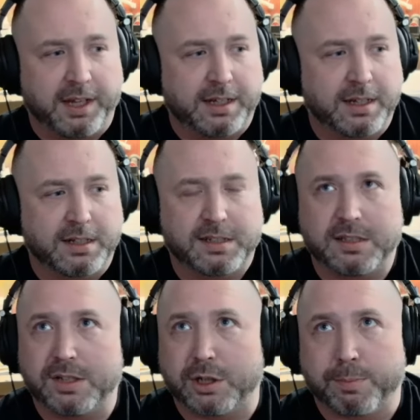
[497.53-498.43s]

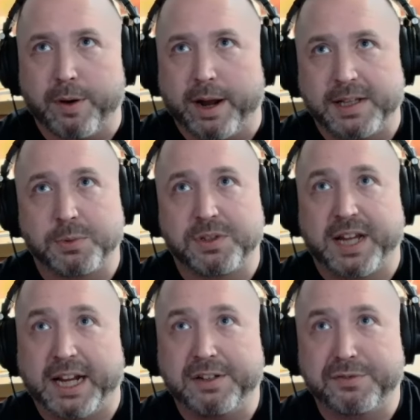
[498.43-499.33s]
sticker price was
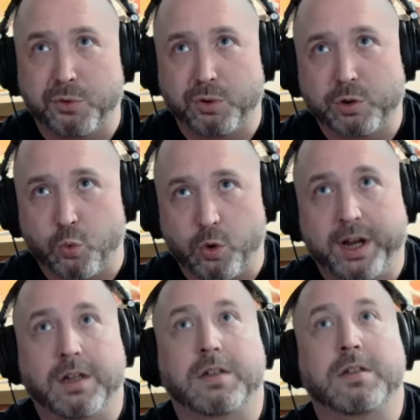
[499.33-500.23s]

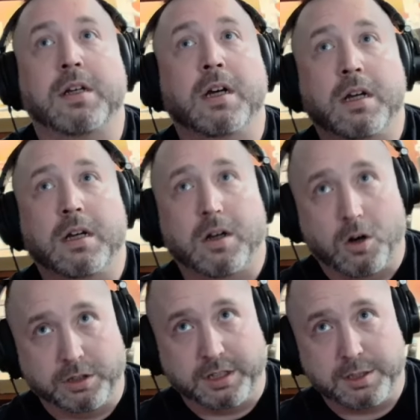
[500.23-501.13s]
$84,000 on
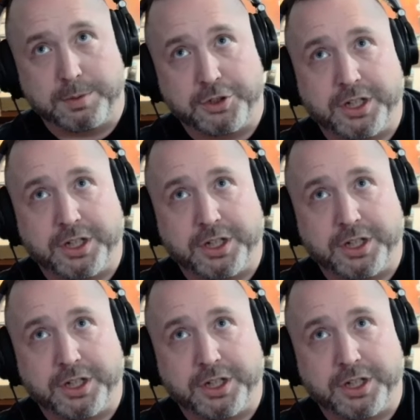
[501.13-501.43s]
this machine.